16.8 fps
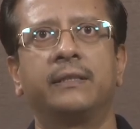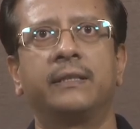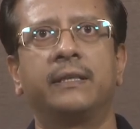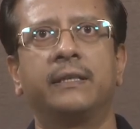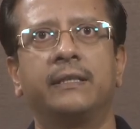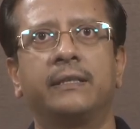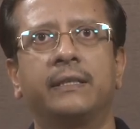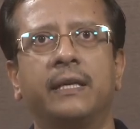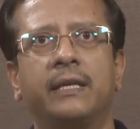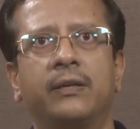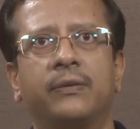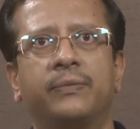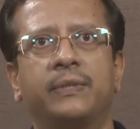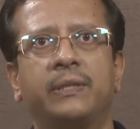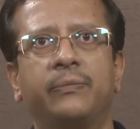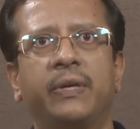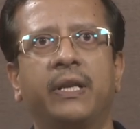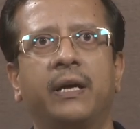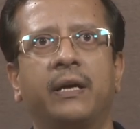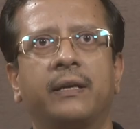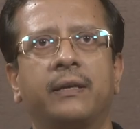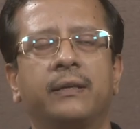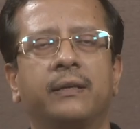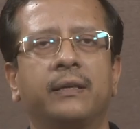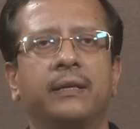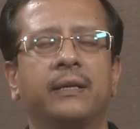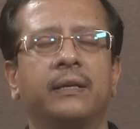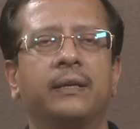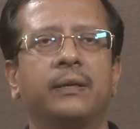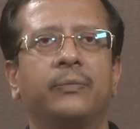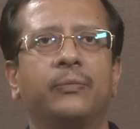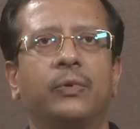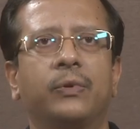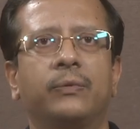in the design of similar
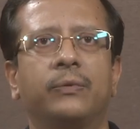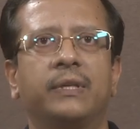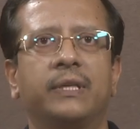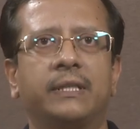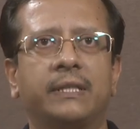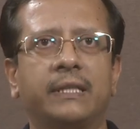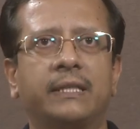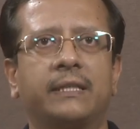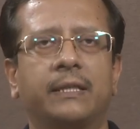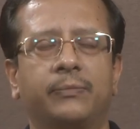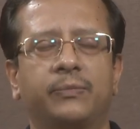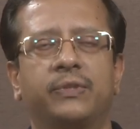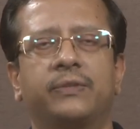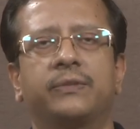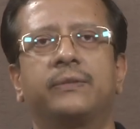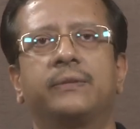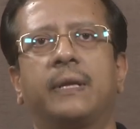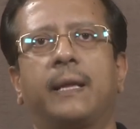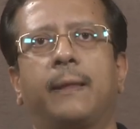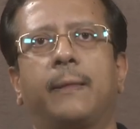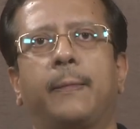systems,